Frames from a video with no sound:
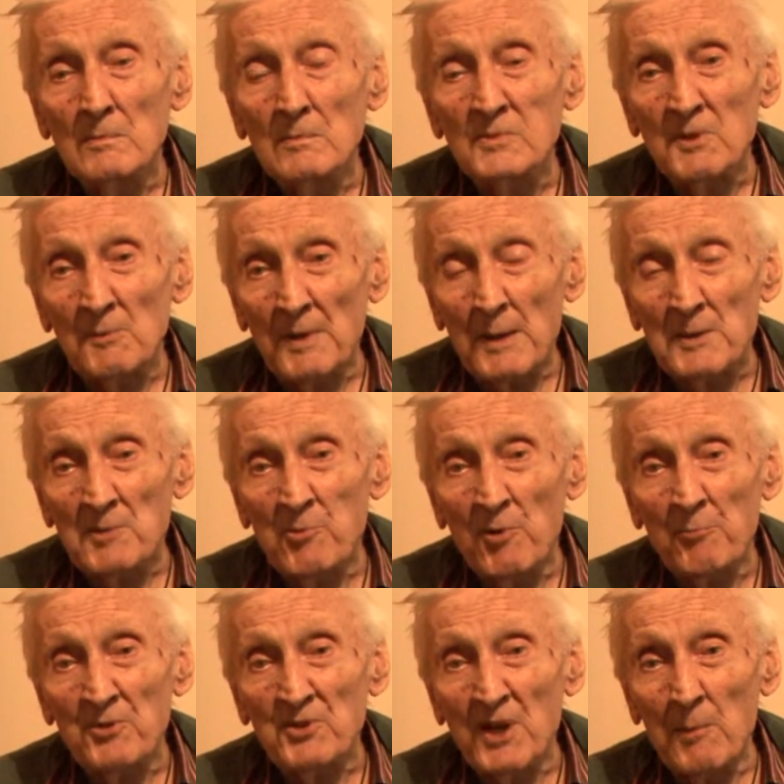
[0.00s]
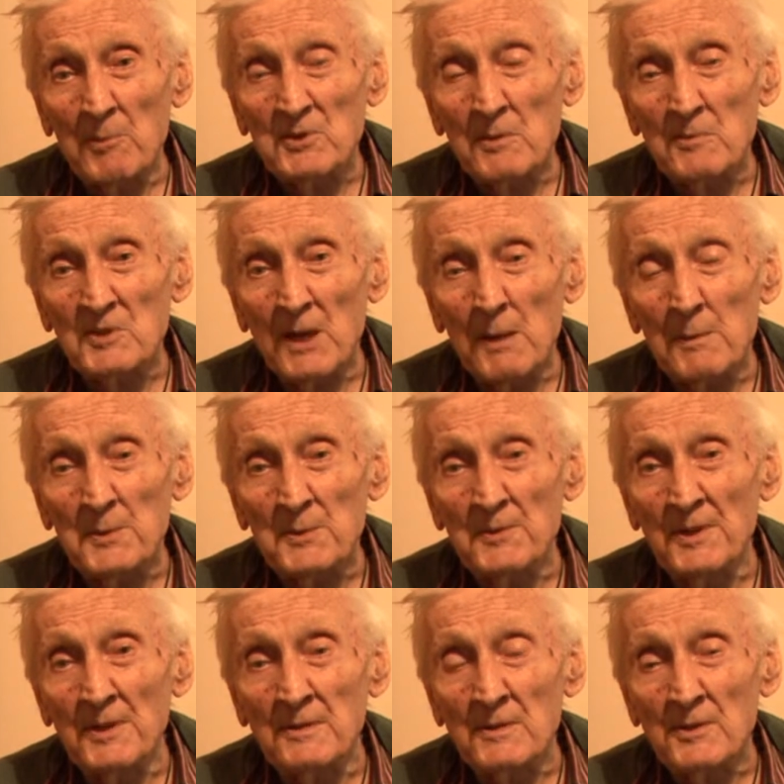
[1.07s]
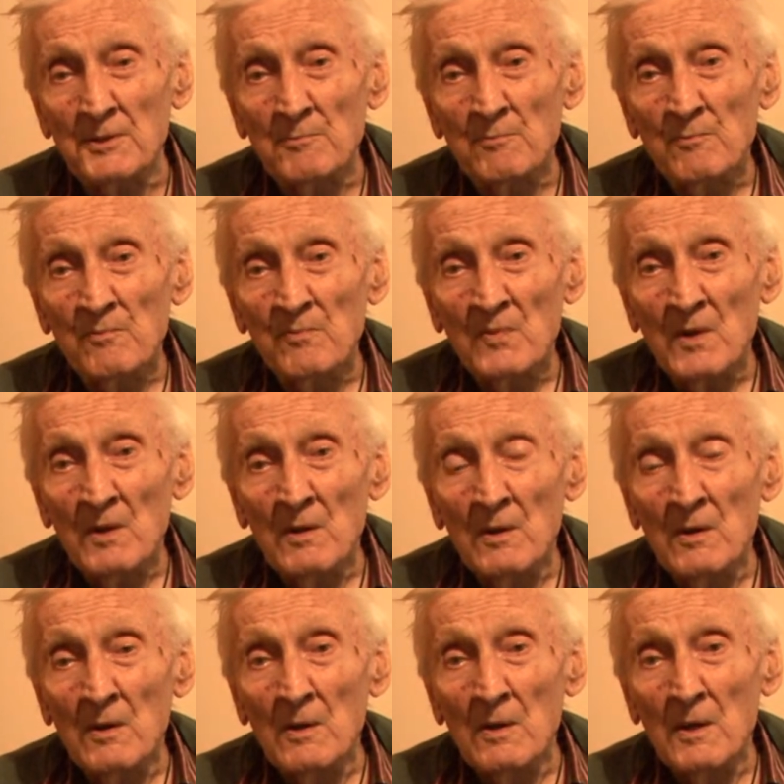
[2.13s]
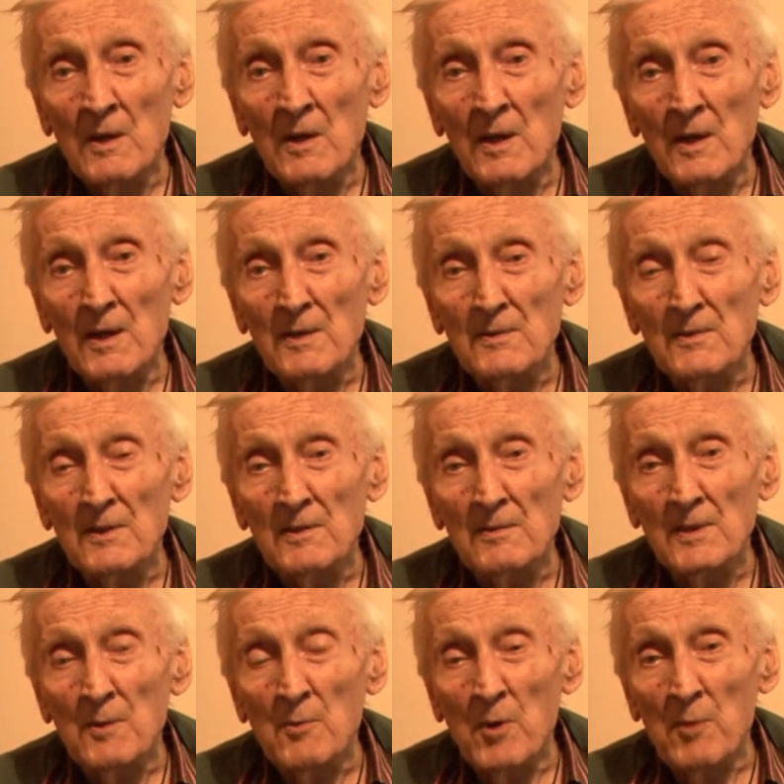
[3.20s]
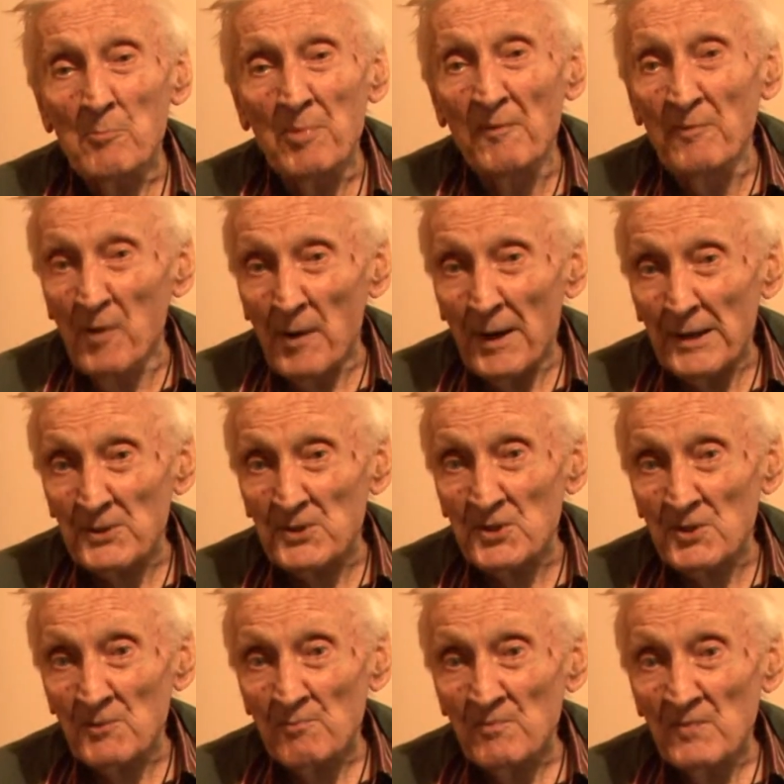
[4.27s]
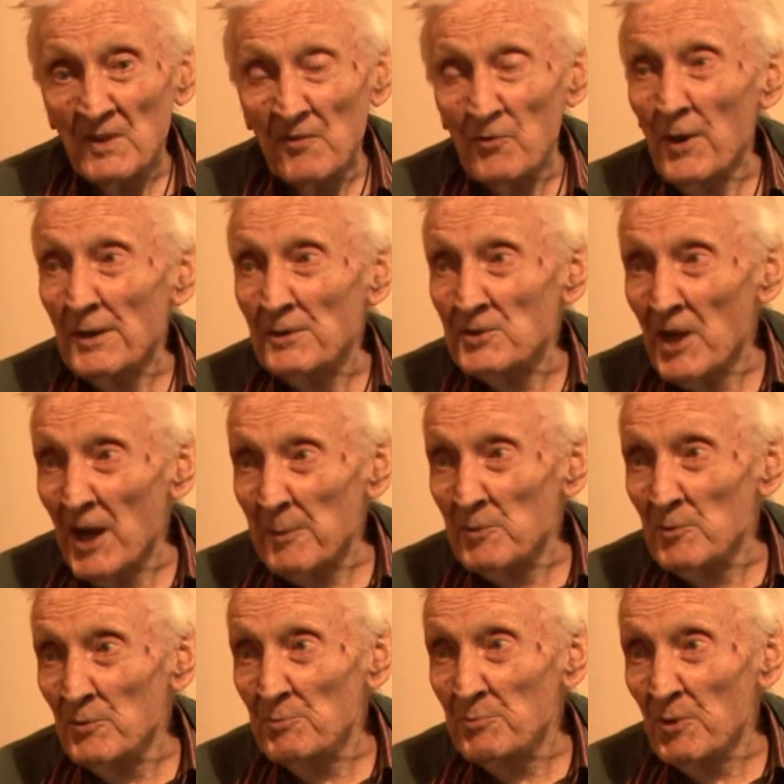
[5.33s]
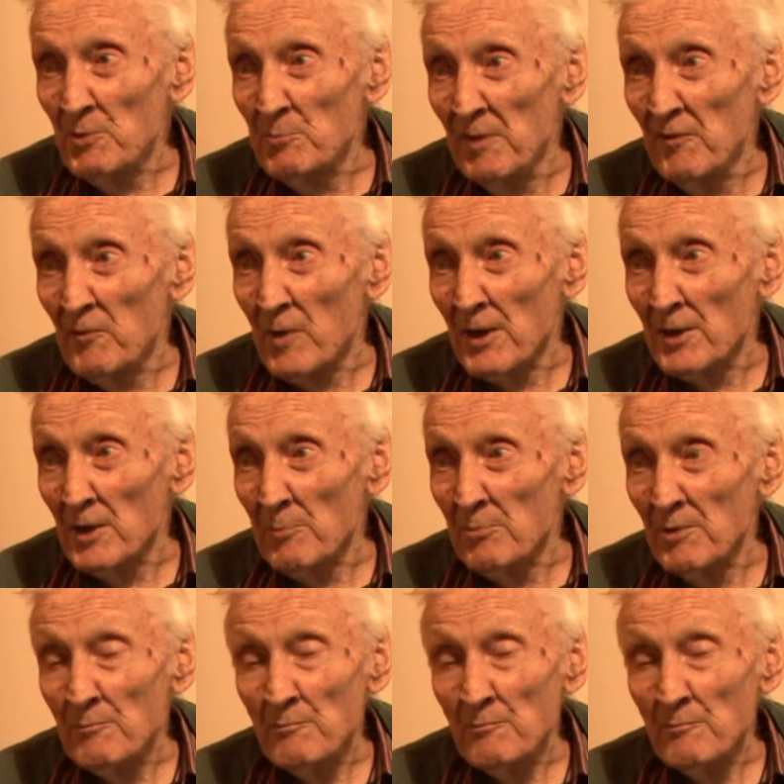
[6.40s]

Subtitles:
Sometimes I put pyjamas on, sometimes I didn't. And there were bivouacs. If you had time, you would put a bivouac up.